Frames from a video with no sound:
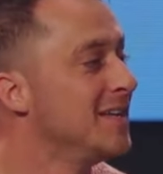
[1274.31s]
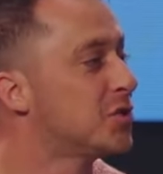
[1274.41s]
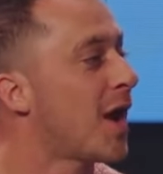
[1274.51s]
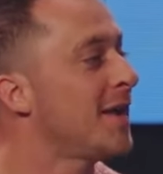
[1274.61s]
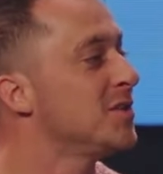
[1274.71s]

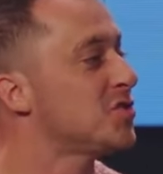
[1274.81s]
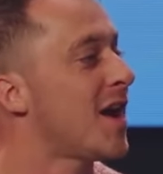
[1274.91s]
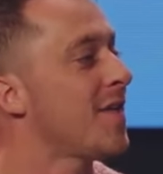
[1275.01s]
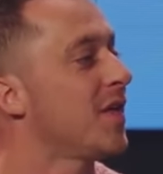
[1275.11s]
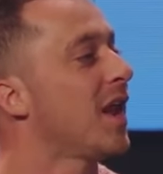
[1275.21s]
and trying to
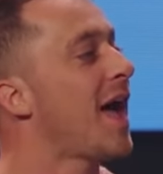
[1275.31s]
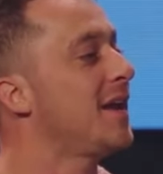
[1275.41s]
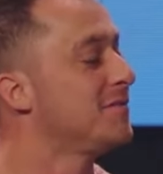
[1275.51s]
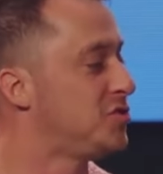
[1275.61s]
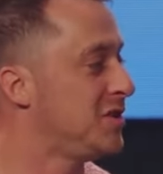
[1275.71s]
shine the
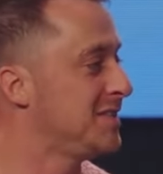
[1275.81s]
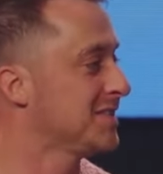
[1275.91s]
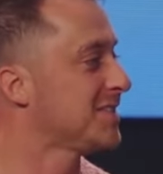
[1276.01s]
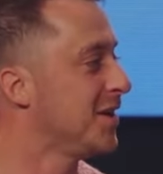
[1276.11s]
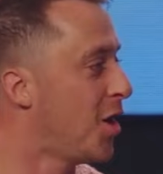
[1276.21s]
light of
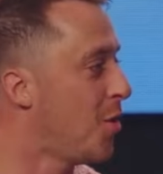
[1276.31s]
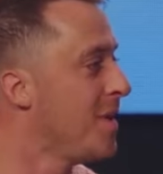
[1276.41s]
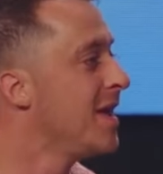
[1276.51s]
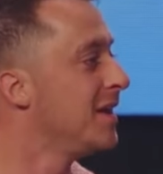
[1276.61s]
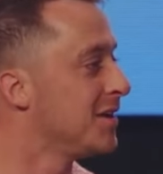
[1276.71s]
Jesus and
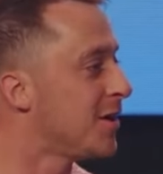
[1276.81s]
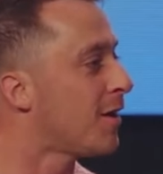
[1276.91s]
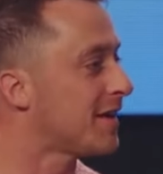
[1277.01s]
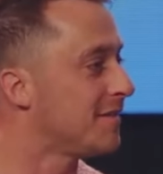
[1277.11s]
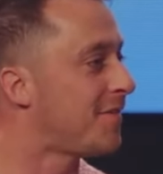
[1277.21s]
hope in a
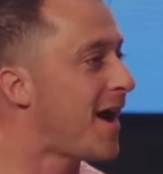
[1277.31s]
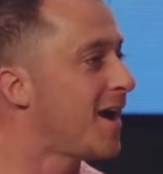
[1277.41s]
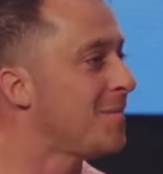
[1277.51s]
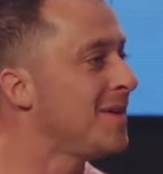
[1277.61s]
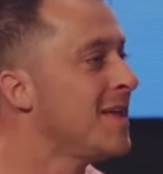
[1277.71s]
dark
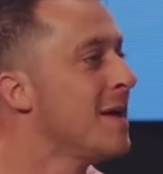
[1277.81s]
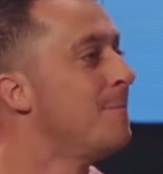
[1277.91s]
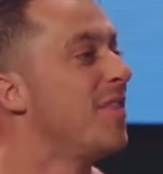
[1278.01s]
environment,